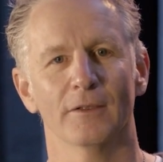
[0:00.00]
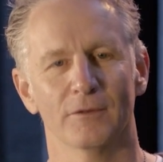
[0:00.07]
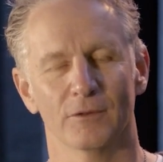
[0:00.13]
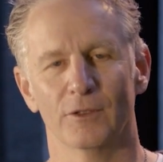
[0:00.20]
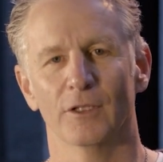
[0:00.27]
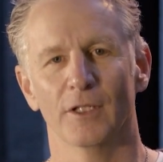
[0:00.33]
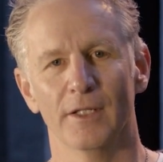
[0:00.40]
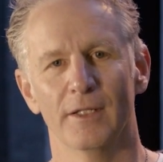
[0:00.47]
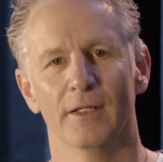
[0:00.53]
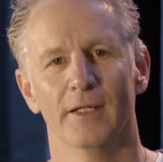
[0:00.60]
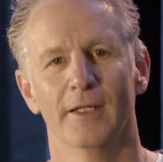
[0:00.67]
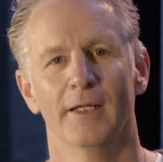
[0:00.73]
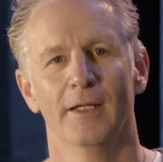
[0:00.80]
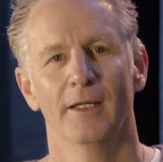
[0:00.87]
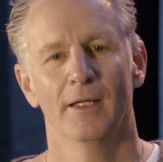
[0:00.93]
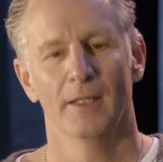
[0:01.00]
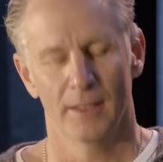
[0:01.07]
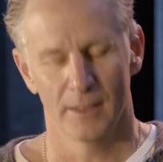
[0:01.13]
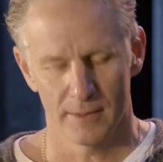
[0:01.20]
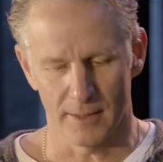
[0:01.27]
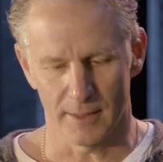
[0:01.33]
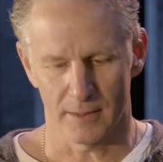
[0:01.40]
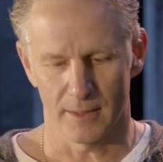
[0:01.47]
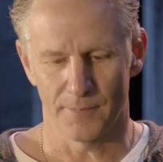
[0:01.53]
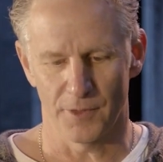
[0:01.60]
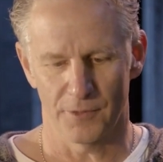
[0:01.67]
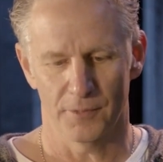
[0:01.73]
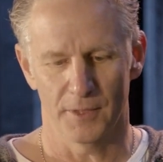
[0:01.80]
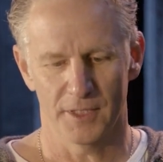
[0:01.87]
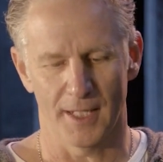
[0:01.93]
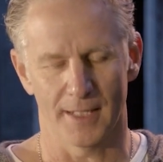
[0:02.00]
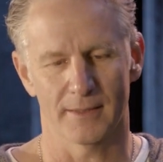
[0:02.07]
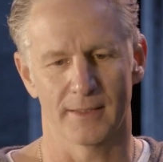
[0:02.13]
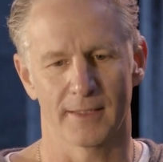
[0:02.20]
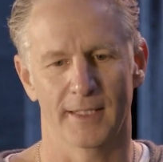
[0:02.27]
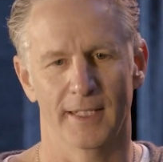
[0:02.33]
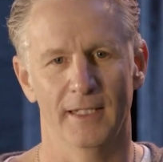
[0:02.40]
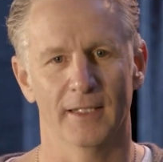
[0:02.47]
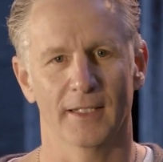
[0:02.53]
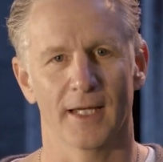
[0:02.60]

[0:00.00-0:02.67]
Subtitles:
It's good. He sets up the 3 shots of tequila.